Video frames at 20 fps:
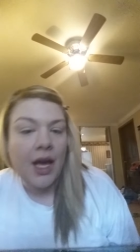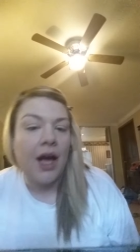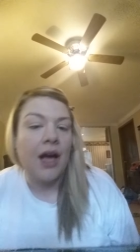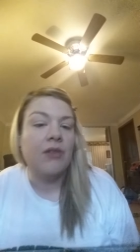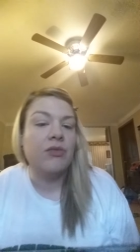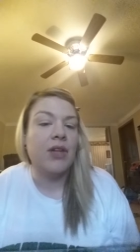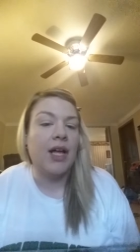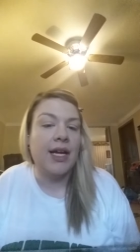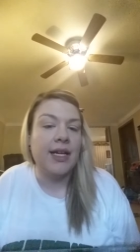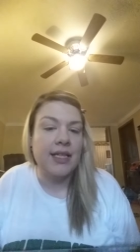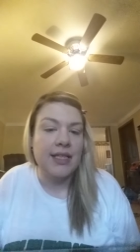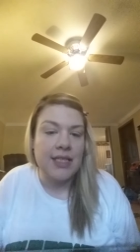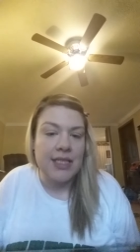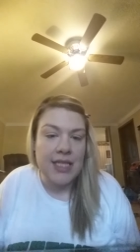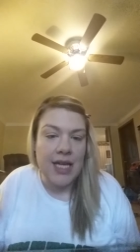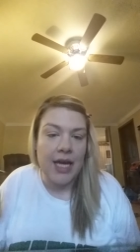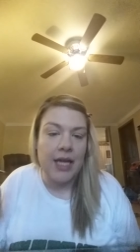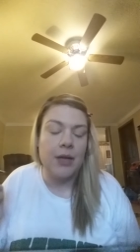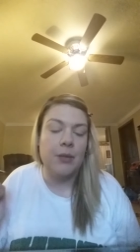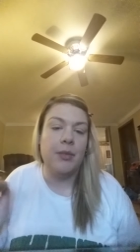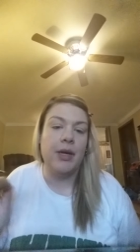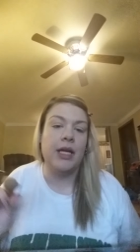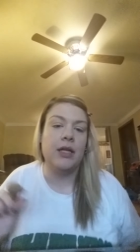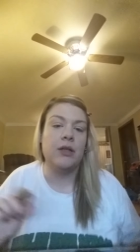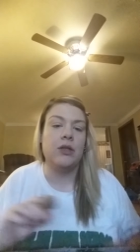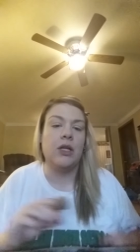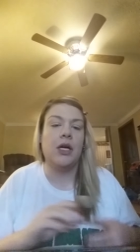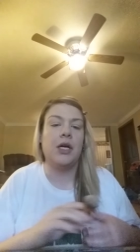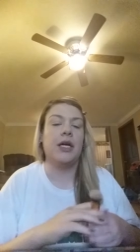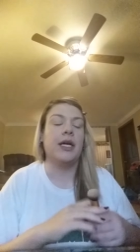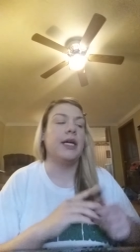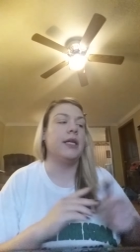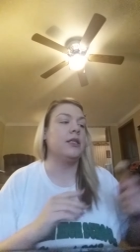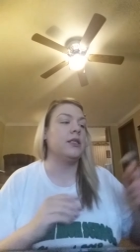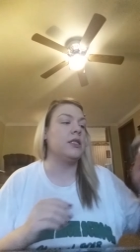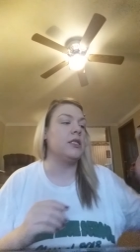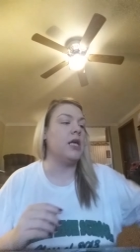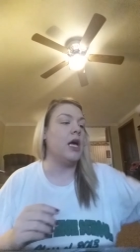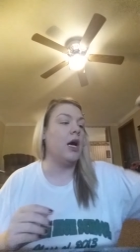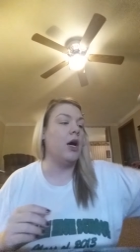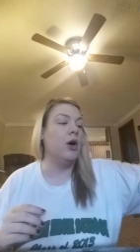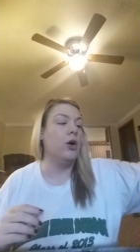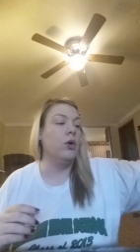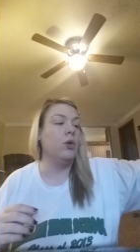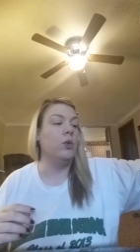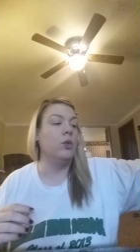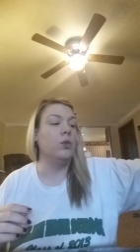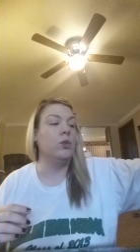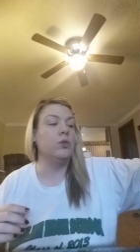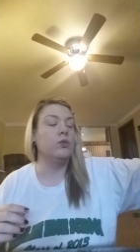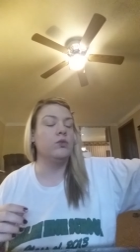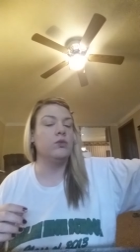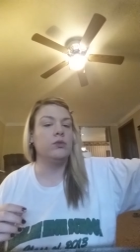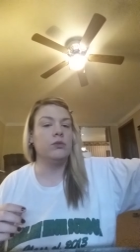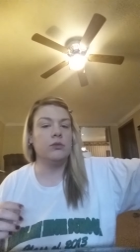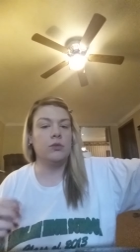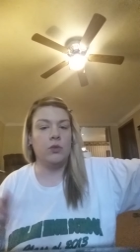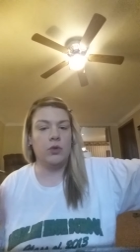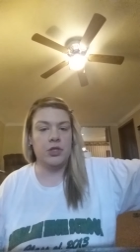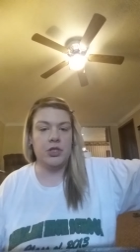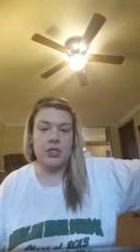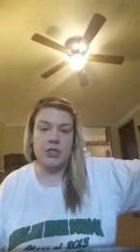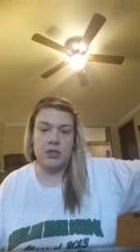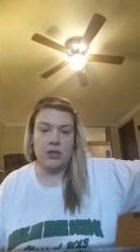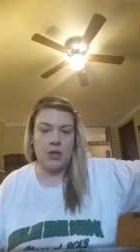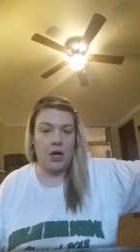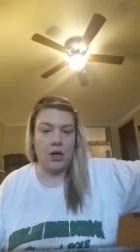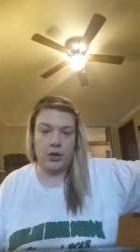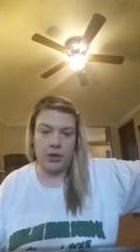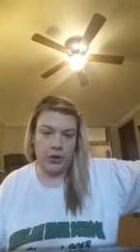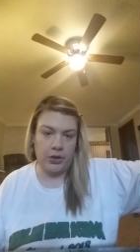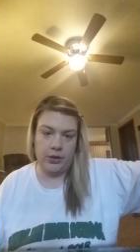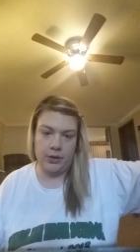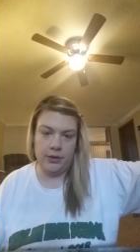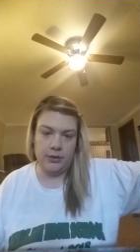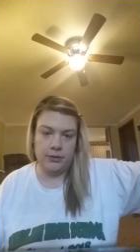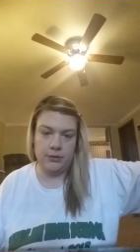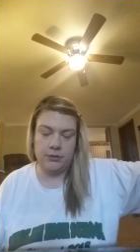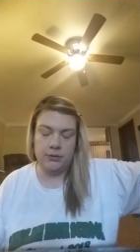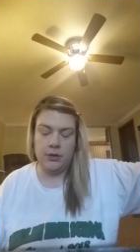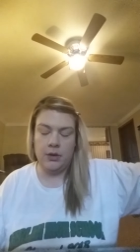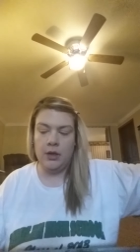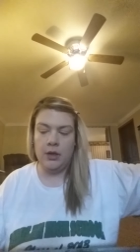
laid in the tanning bed a lot, so, which is not good.